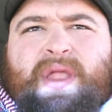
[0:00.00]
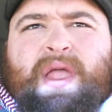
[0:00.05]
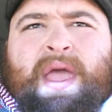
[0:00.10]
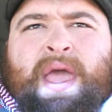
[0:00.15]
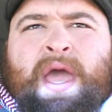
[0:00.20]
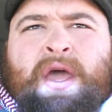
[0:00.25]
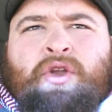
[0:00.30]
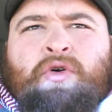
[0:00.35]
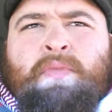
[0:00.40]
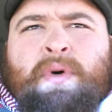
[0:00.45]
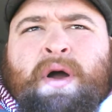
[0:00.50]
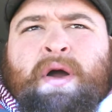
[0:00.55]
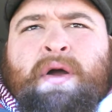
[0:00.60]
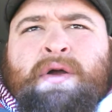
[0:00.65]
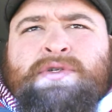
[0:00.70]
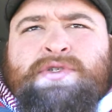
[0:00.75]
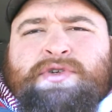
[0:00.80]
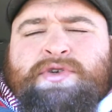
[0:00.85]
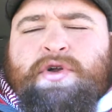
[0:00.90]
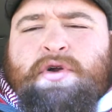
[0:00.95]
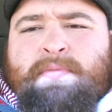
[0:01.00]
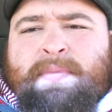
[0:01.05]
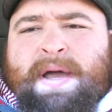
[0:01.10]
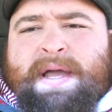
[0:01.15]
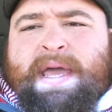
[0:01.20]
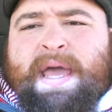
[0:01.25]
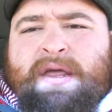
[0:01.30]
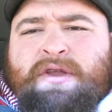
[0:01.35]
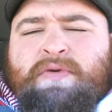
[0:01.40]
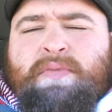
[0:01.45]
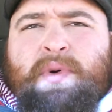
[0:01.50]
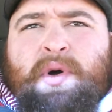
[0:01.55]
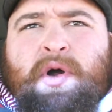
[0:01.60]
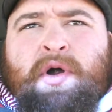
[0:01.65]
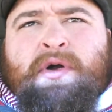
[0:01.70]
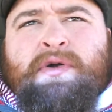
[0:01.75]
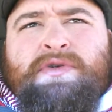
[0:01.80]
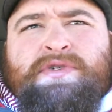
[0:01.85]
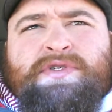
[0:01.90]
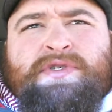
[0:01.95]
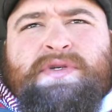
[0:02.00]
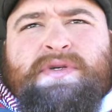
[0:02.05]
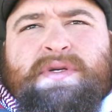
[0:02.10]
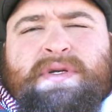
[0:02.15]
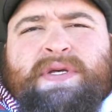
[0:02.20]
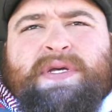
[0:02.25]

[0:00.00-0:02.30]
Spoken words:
handlebars or dirt bike handlebars,